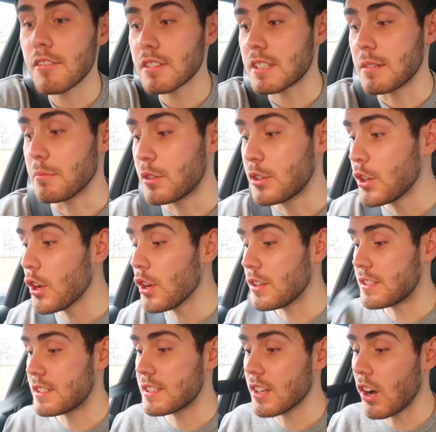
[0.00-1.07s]
There are some
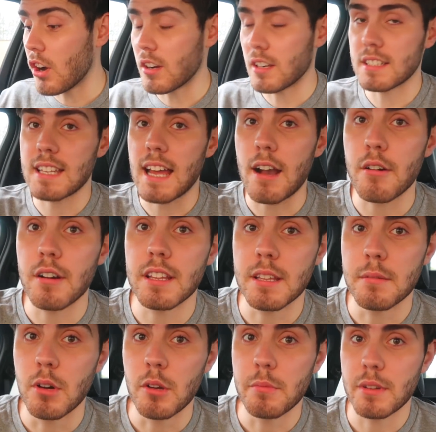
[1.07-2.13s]
good songs out at
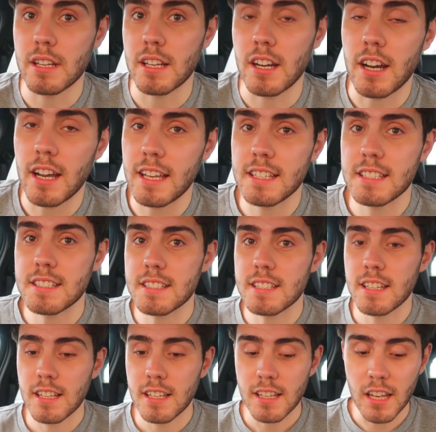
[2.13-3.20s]
the moment, guys.
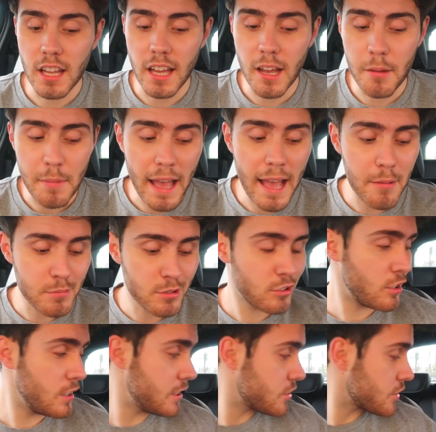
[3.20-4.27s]
Like, I'm absolutely